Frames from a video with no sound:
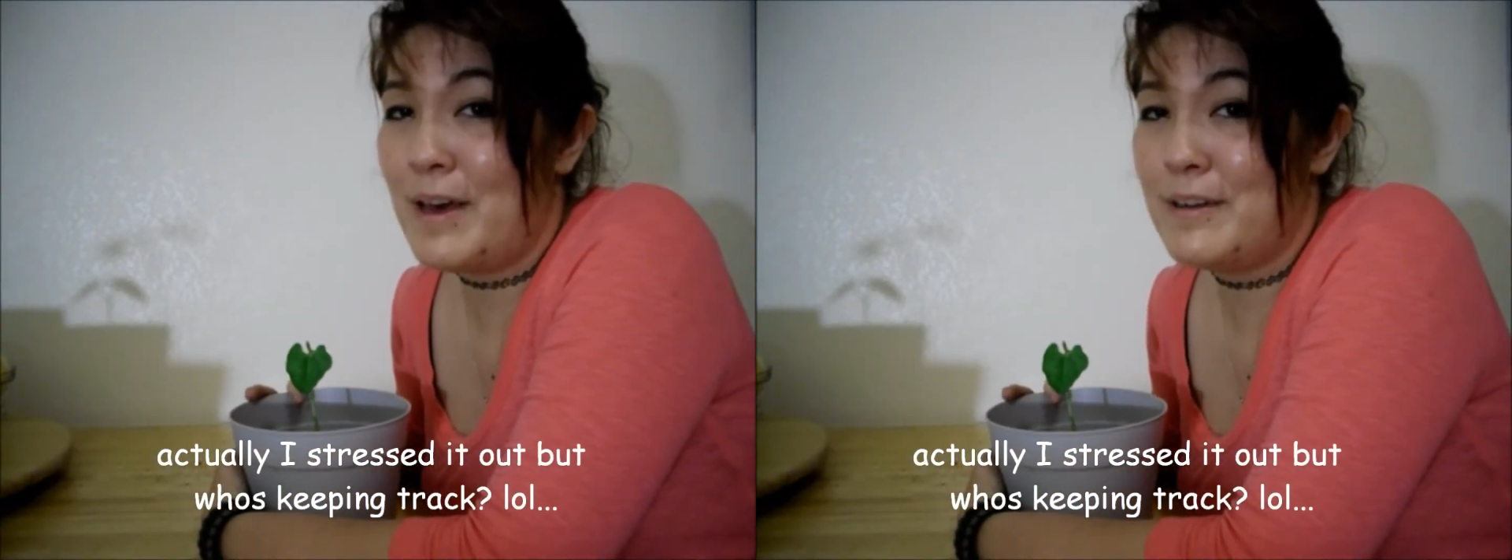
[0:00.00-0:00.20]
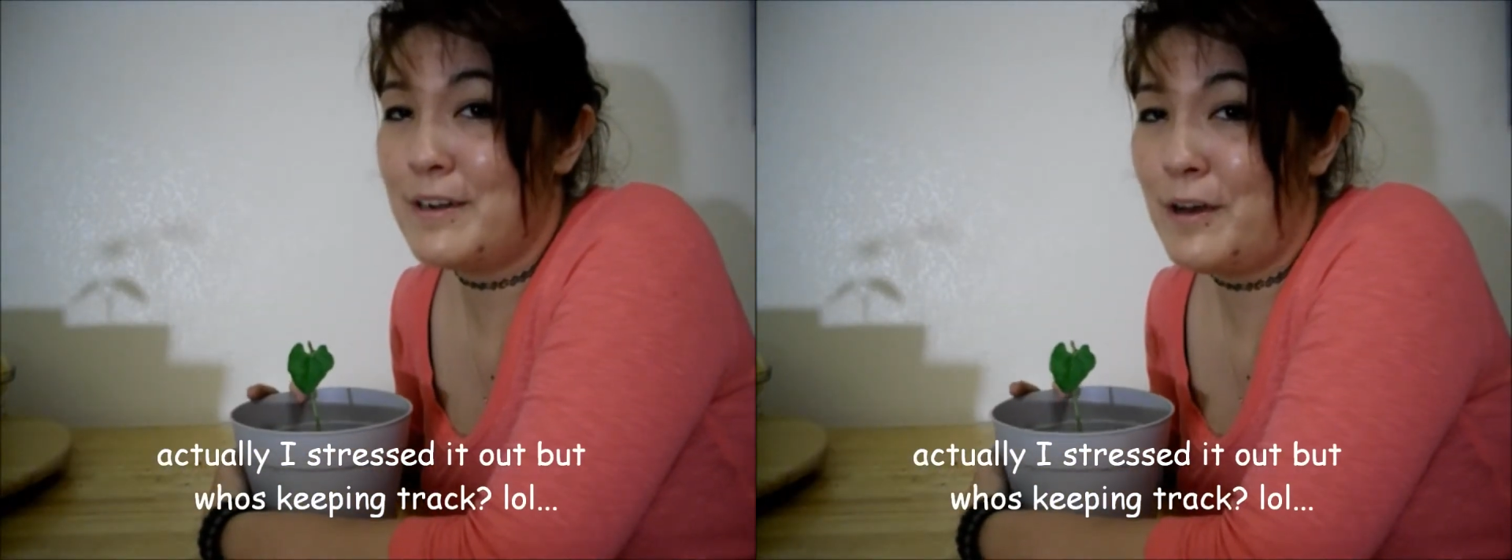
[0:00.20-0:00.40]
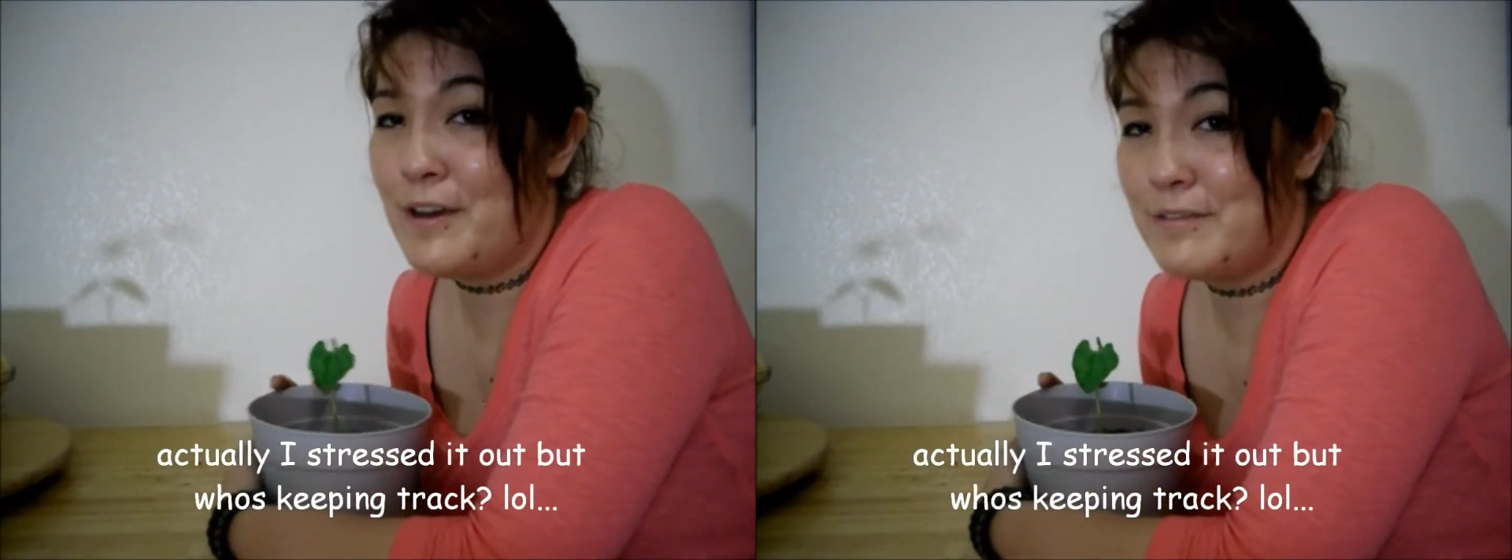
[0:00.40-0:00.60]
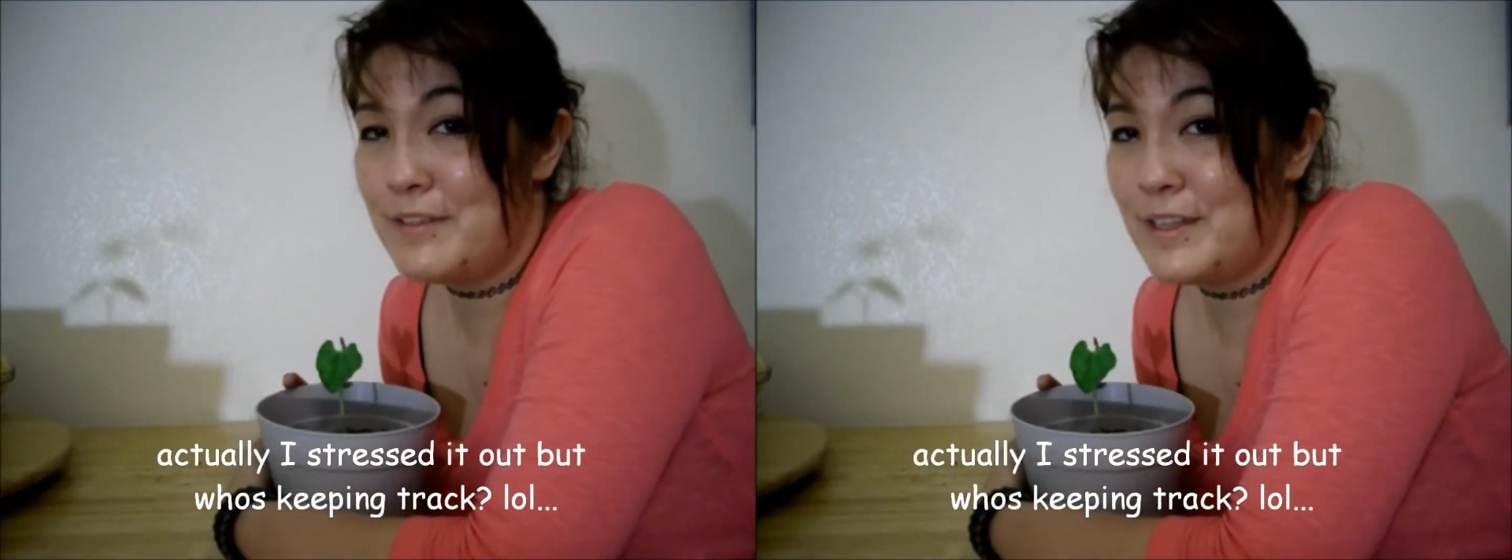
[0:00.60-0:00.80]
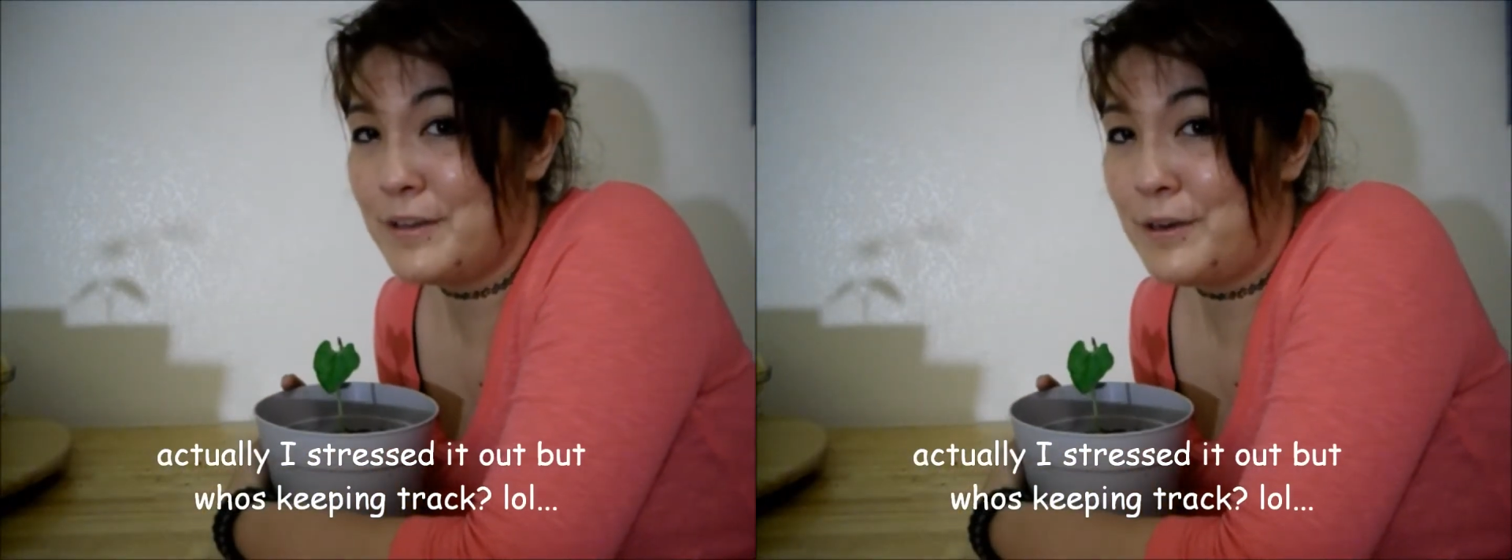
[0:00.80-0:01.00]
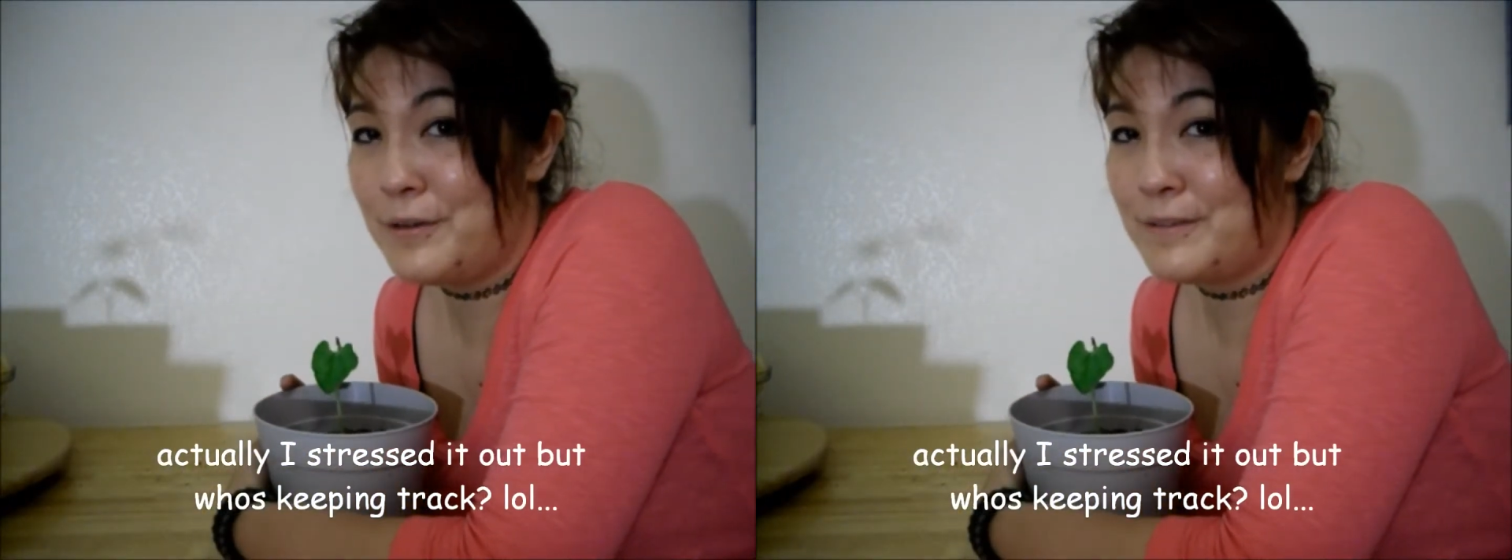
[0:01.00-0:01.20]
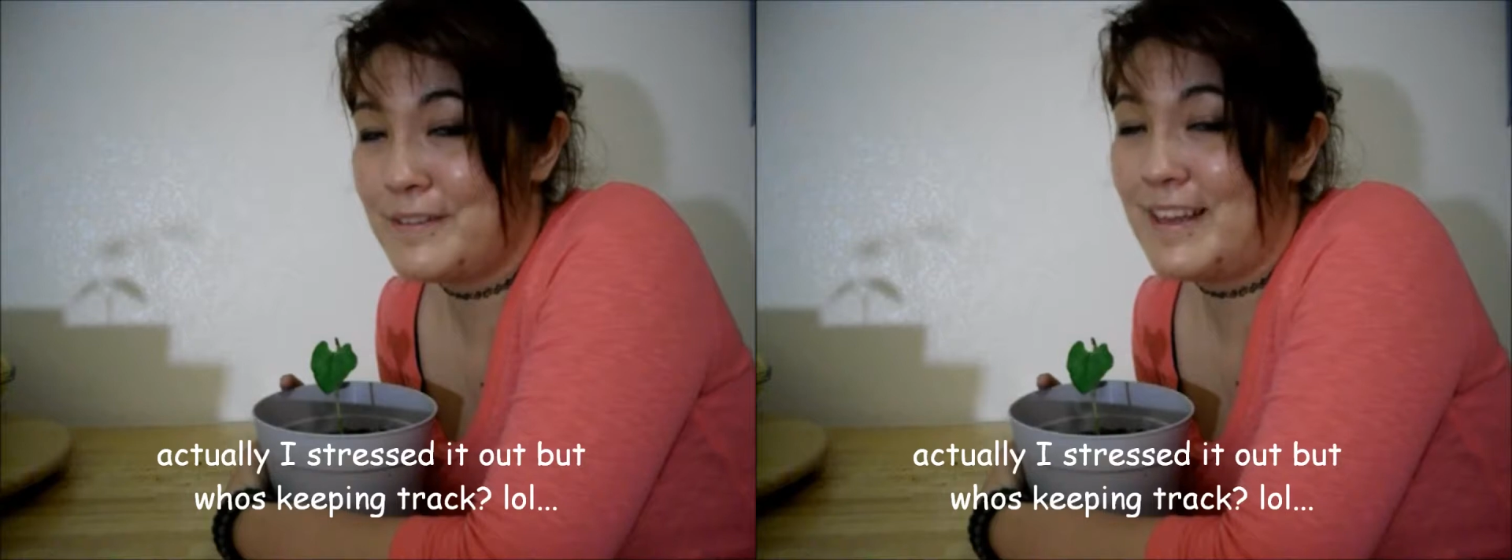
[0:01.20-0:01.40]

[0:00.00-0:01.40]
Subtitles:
about it on video